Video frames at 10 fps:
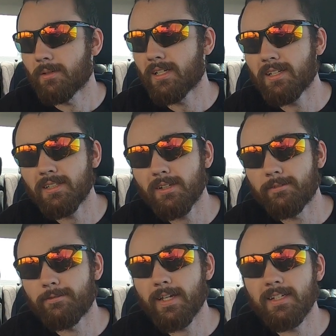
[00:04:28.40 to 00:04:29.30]
We're getting into
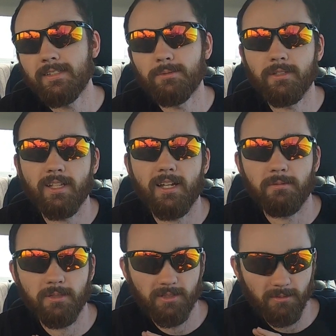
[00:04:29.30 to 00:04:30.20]
a phase of real
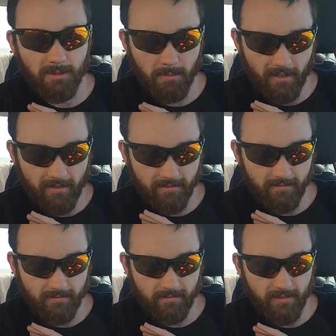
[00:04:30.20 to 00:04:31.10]
life where it's almost about
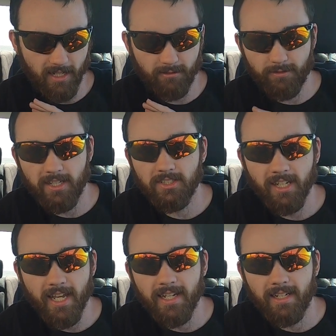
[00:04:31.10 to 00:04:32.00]
kind of
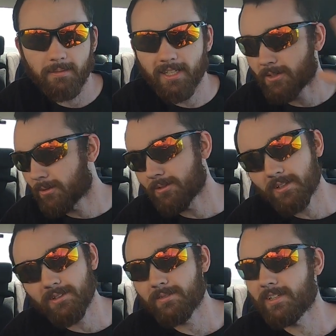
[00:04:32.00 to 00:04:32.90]
facing A I. That's a whole
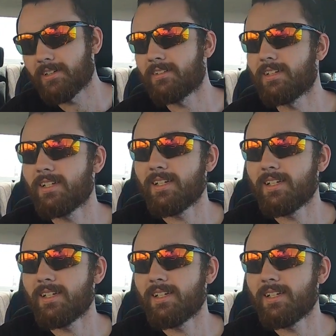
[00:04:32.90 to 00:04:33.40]
another video.